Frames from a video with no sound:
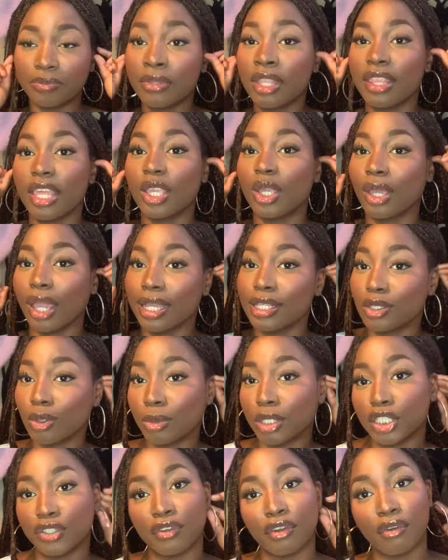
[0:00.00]
Thank you guys so
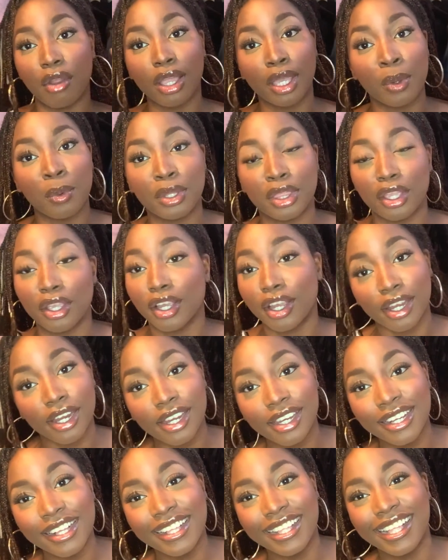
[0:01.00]
much for rocking with your
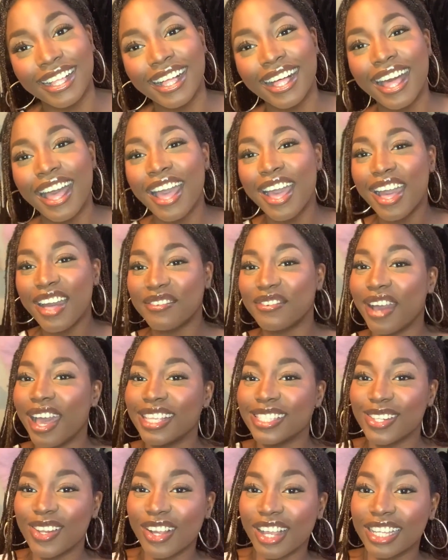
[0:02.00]
girl. But
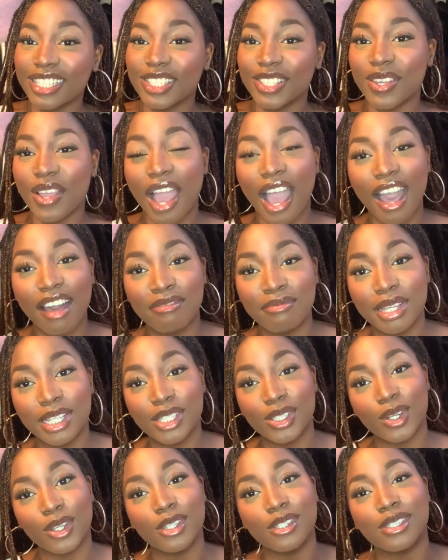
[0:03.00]
as long as you have, make
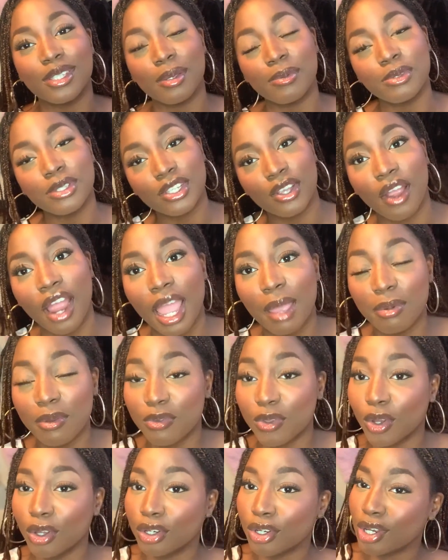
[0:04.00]
sure you subscribe if
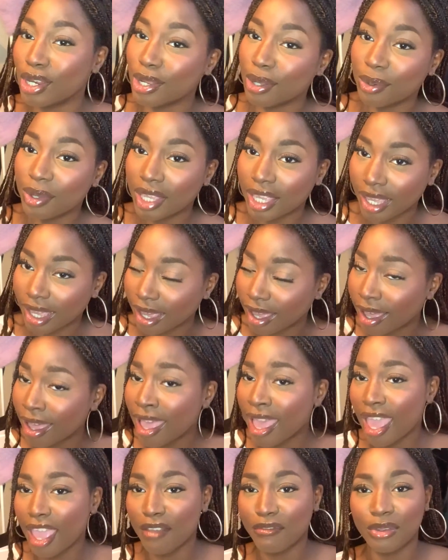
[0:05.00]
you're new here,
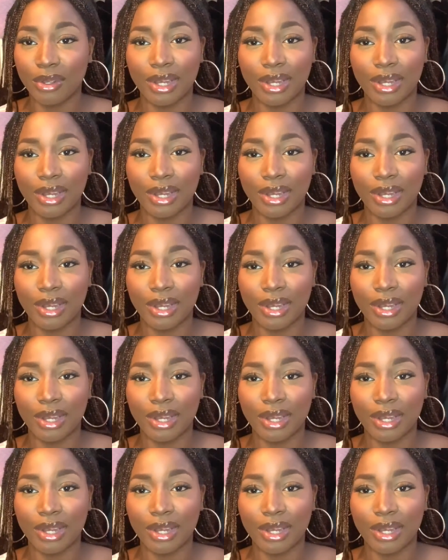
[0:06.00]
if you